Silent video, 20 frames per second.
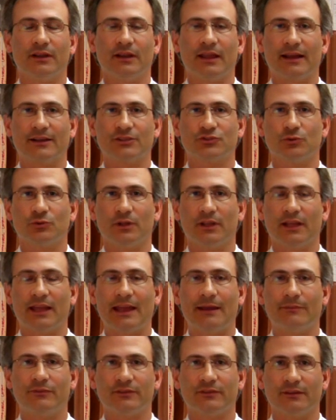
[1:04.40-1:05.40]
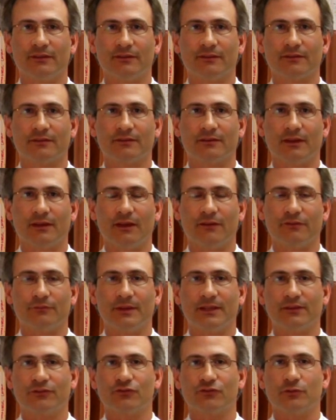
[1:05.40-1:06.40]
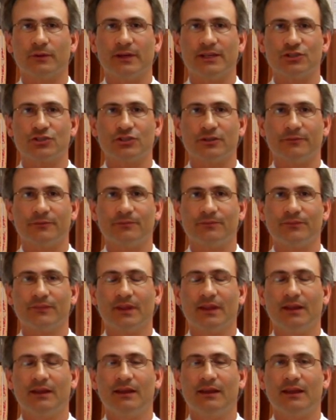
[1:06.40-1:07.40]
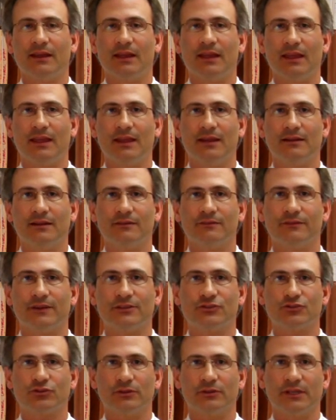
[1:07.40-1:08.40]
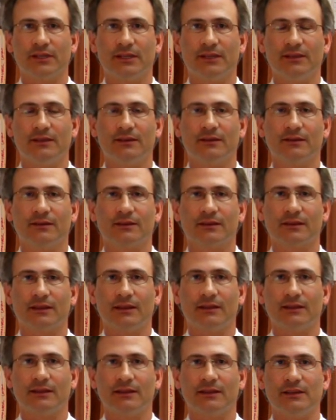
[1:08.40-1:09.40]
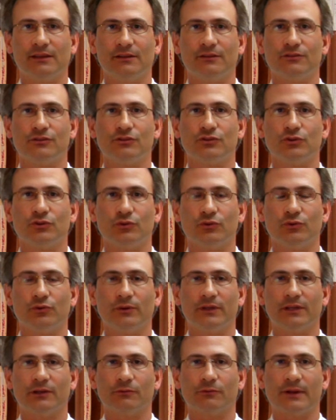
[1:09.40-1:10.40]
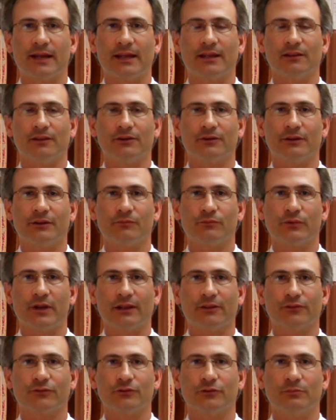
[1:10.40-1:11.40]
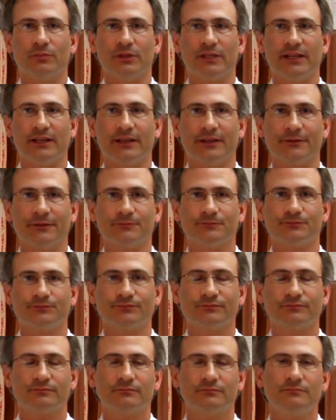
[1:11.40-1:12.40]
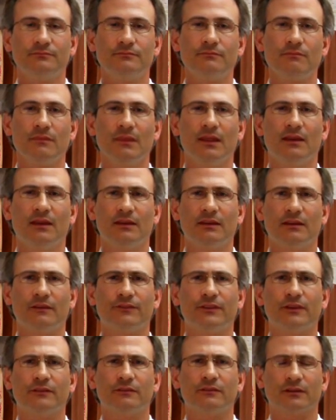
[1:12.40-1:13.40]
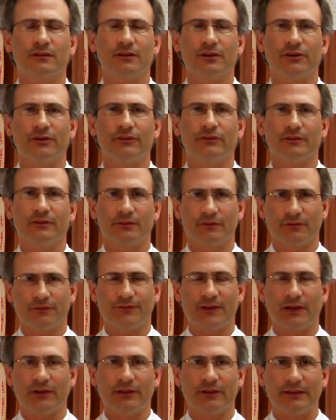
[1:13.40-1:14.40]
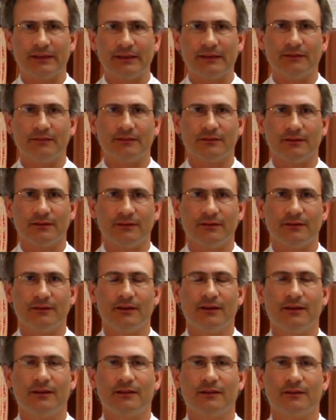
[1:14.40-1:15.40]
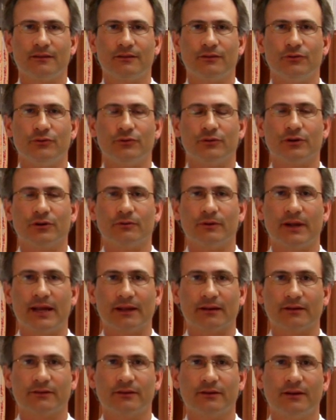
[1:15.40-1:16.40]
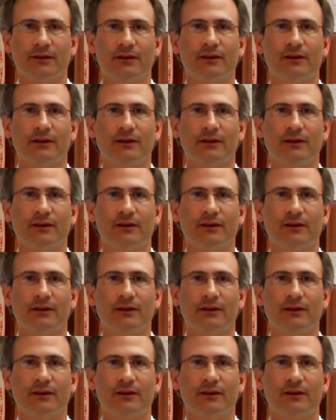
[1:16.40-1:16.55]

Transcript: an actual absence of menstruation and eventually can lead to irregular and breakthrough bleeding. If this occurs, it is fairly easy to correct